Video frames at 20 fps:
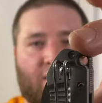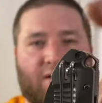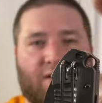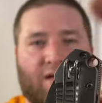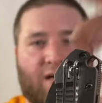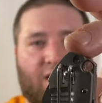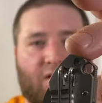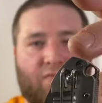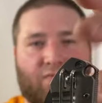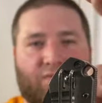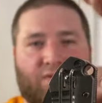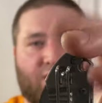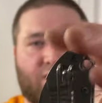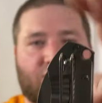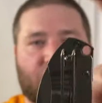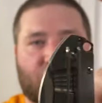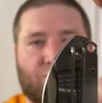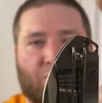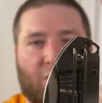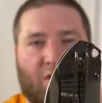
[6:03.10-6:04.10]
knife
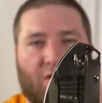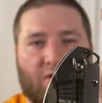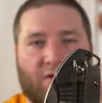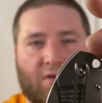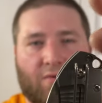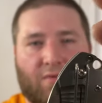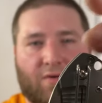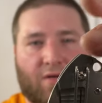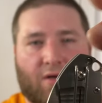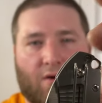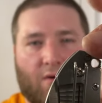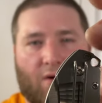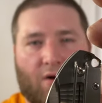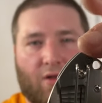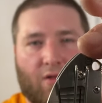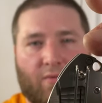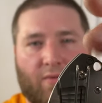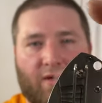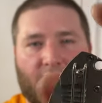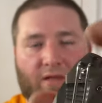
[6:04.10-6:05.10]
this small, they would go all
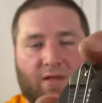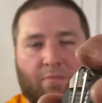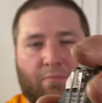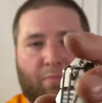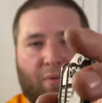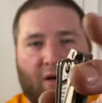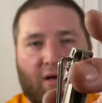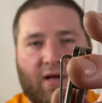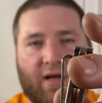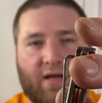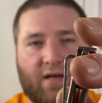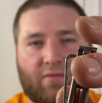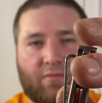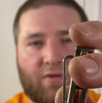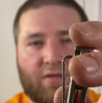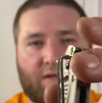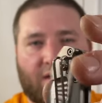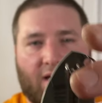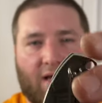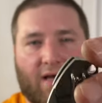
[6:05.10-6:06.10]
the way to the butt end
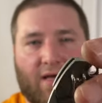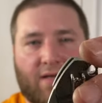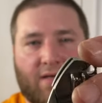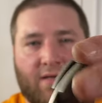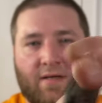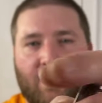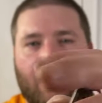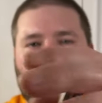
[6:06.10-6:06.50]
with that.